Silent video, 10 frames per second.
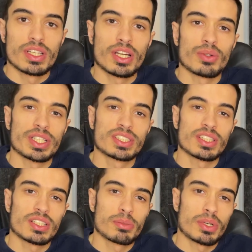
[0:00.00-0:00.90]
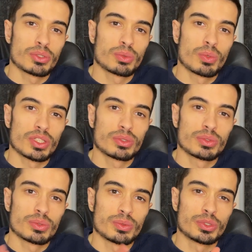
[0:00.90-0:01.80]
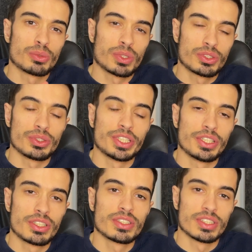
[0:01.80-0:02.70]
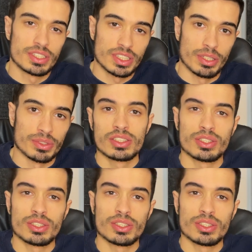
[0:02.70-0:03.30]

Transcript: Now let's talk about what you want to hear, the sound.